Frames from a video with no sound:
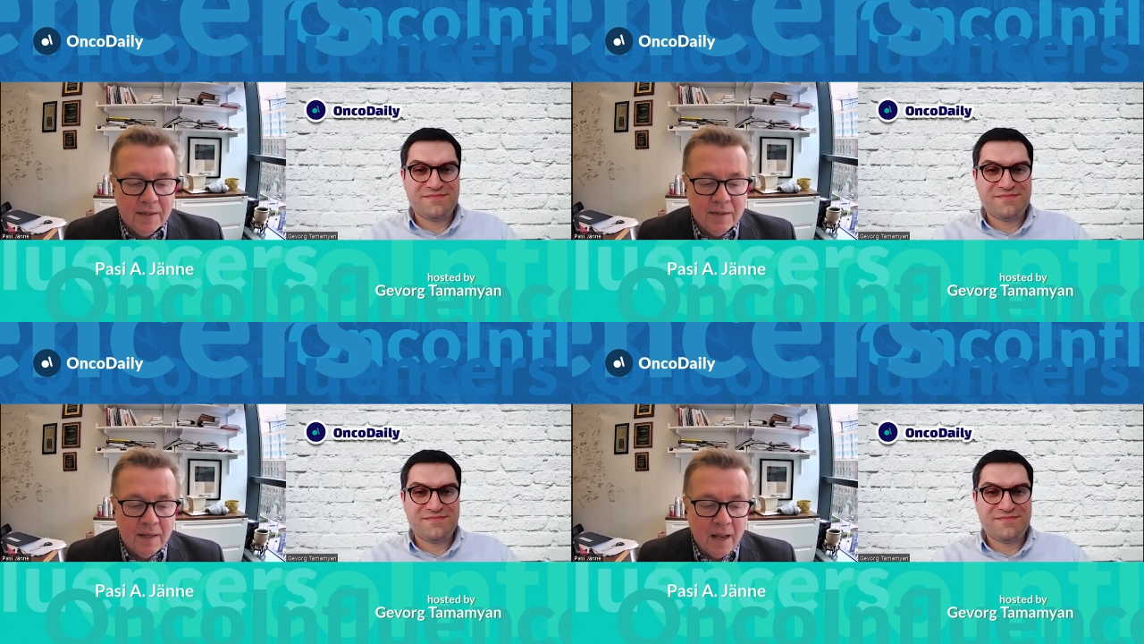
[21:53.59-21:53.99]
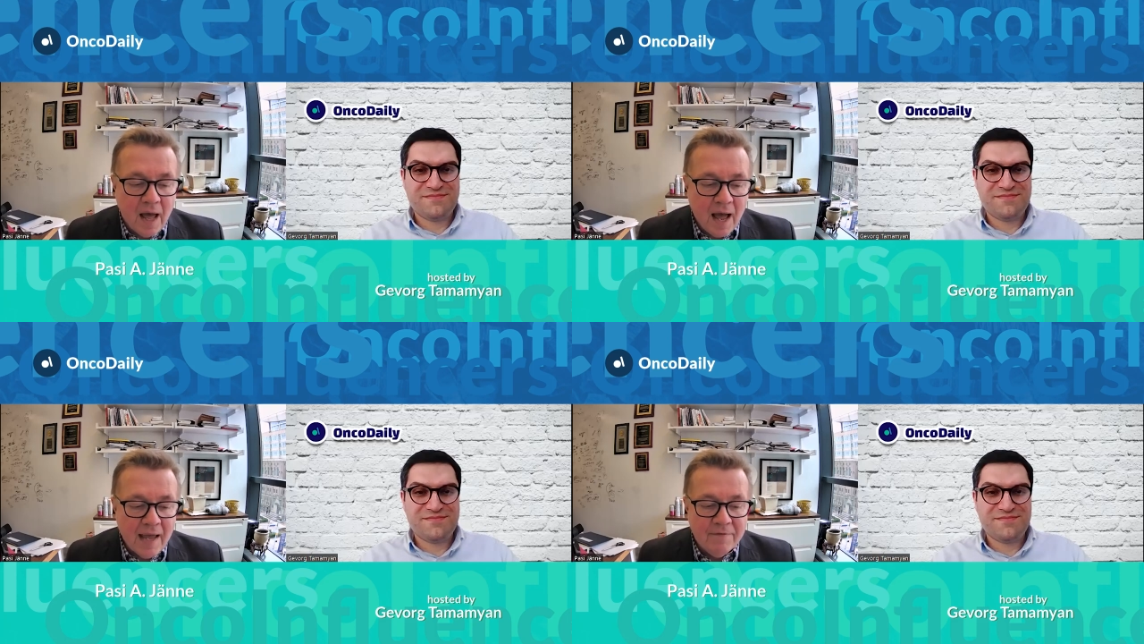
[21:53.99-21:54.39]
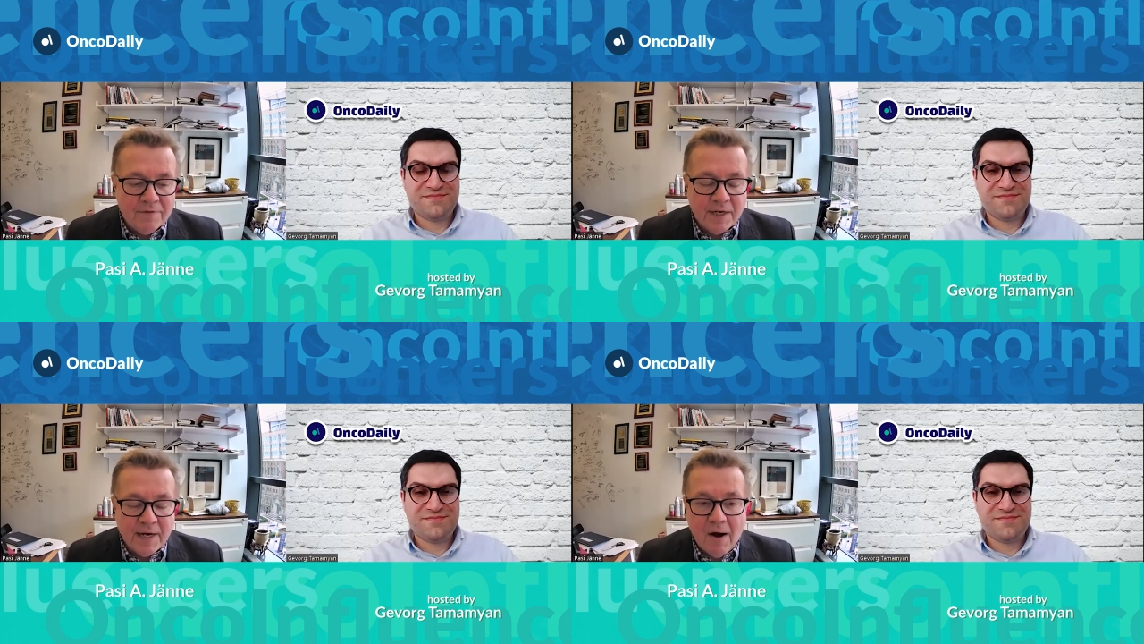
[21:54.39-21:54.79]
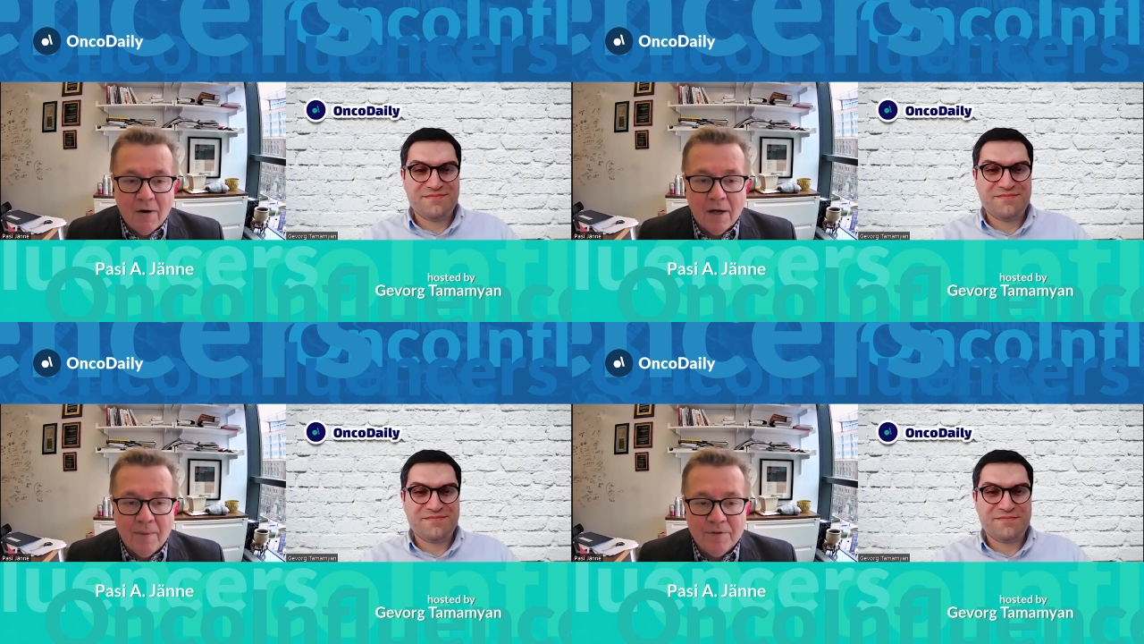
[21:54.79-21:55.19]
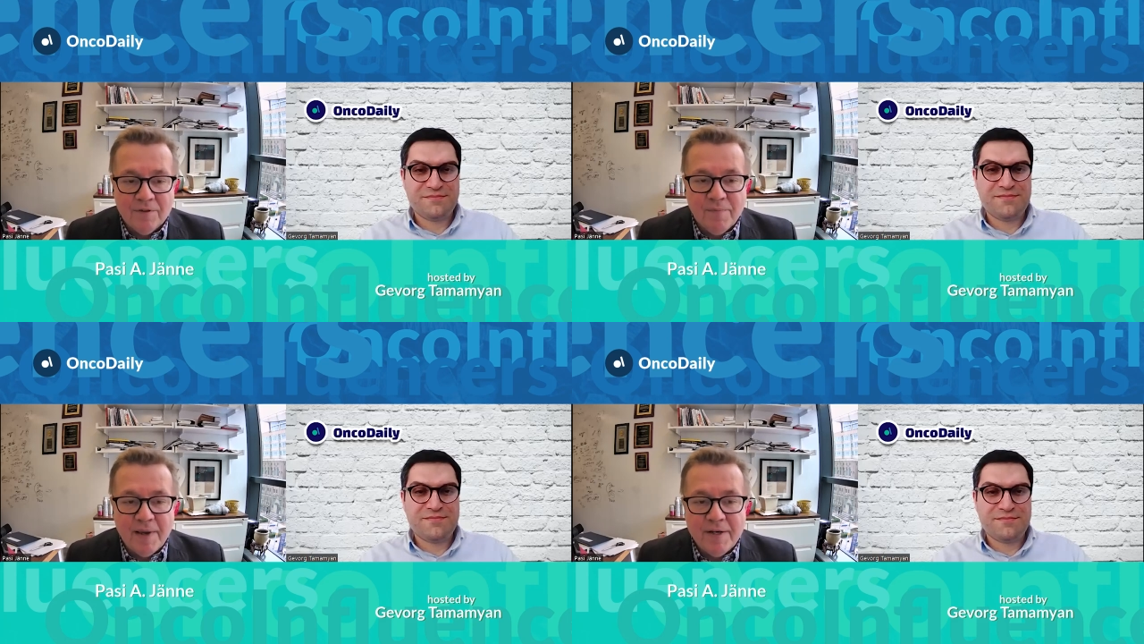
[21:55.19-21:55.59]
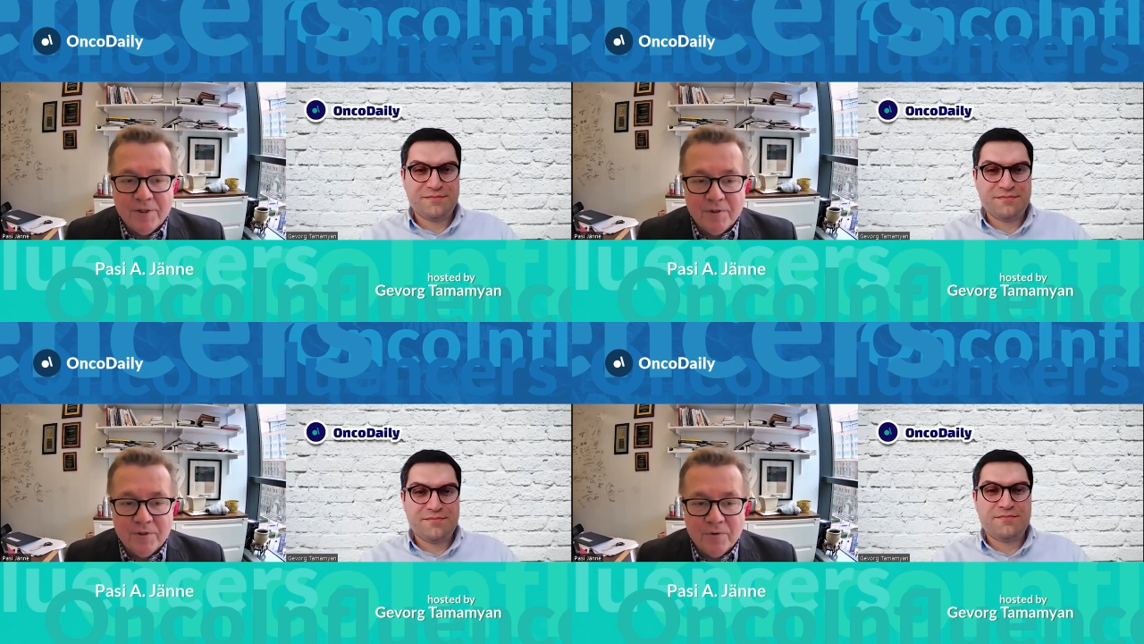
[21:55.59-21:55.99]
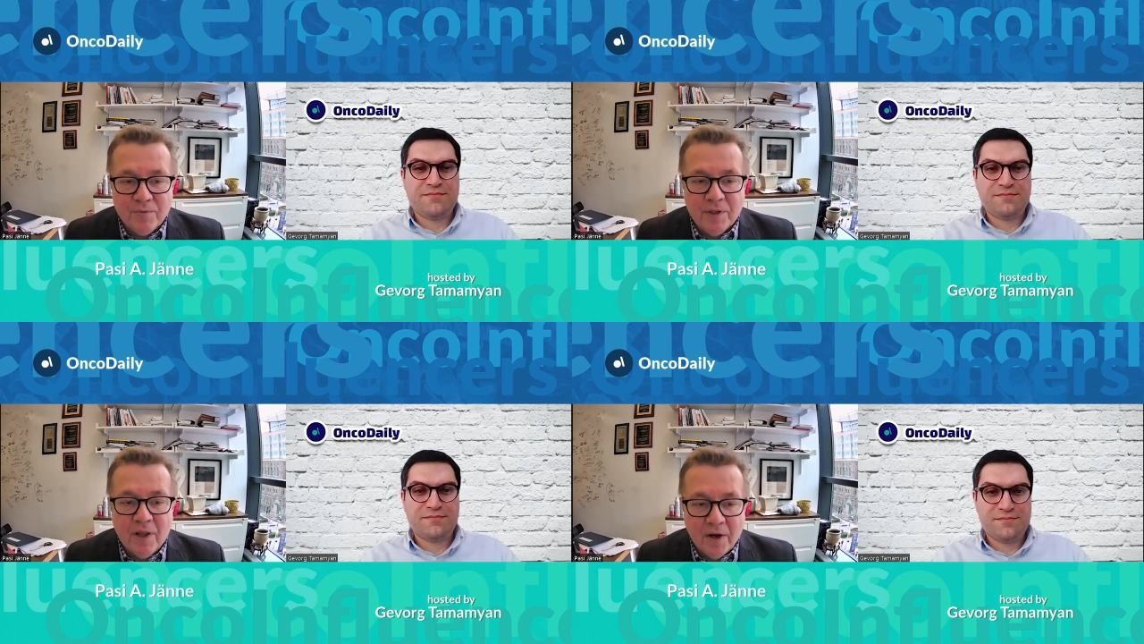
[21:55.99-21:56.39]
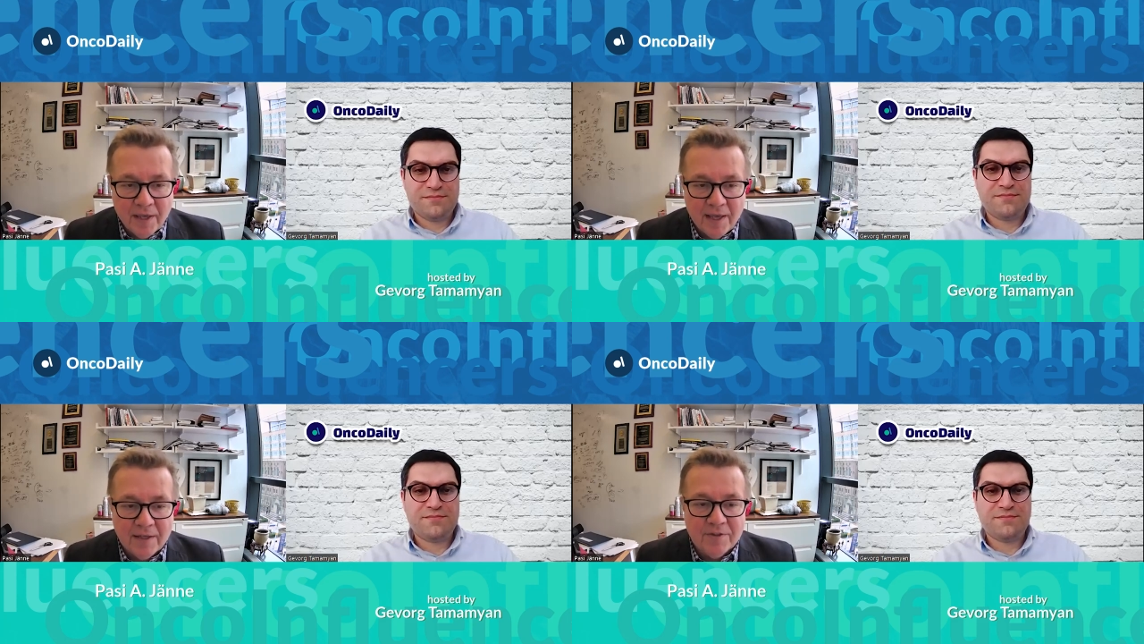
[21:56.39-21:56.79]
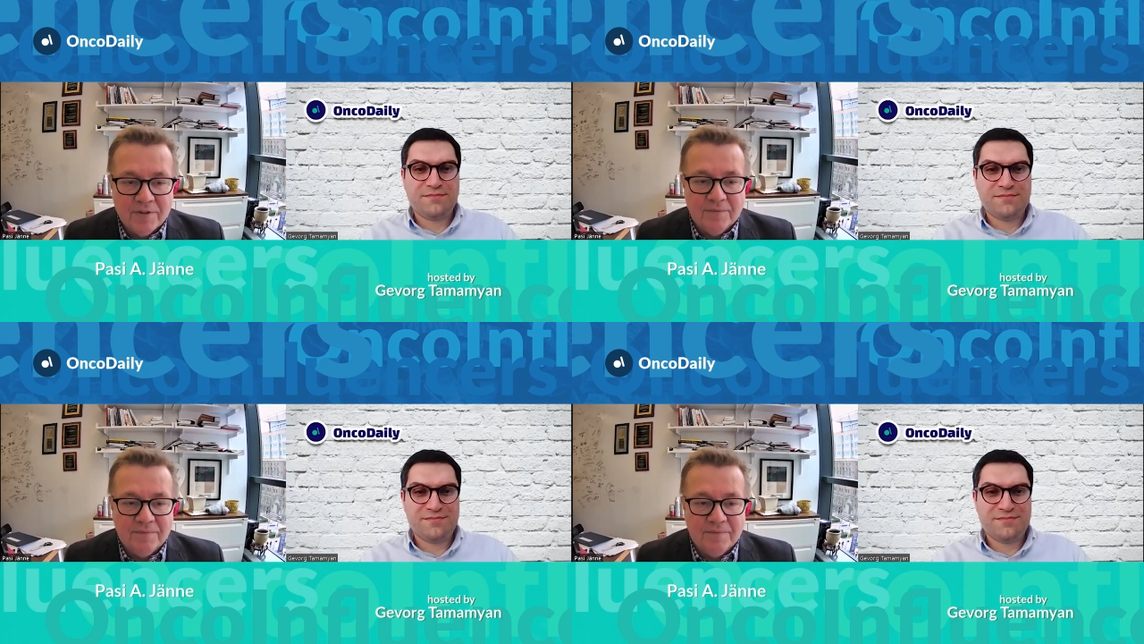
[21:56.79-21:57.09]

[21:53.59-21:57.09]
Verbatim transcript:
Speaker 1: the lives and outcomes of patients with lung cancer.